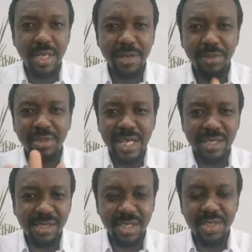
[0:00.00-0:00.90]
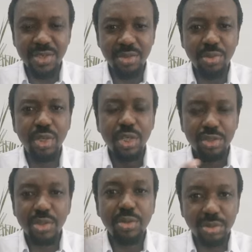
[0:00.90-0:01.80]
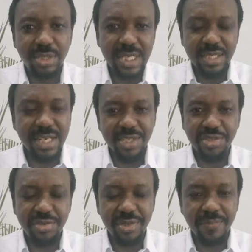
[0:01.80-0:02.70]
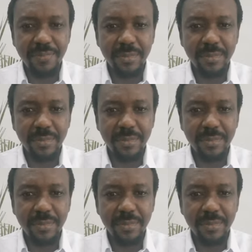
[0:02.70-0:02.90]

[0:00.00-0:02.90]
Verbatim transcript: I'm not asking you to go to that extreme.